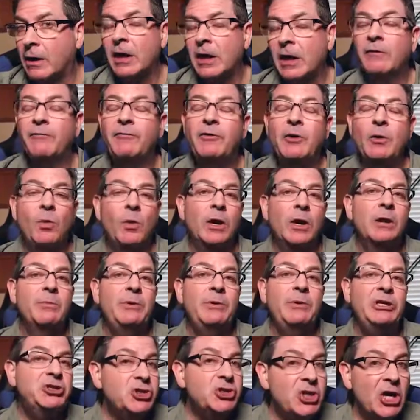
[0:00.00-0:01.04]
If you want to
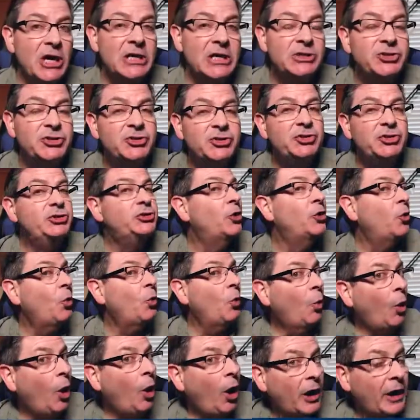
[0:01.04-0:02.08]
be chased, you don't
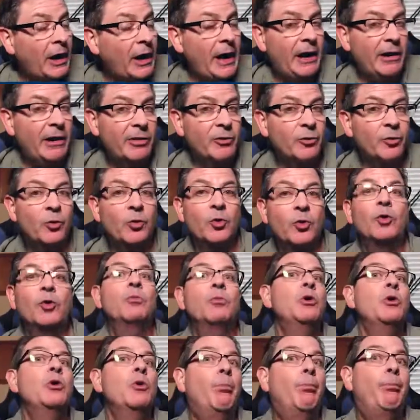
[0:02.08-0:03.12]
walk out of the room,
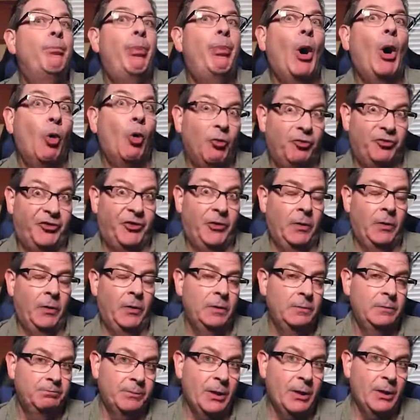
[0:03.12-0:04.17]
you bolt,
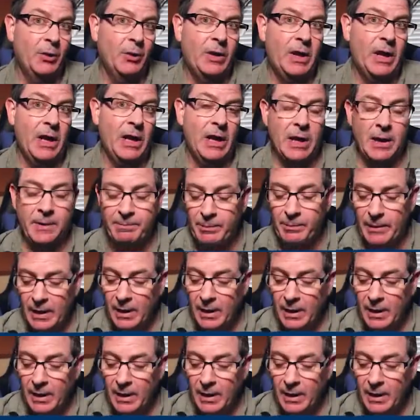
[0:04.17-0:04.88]
okay?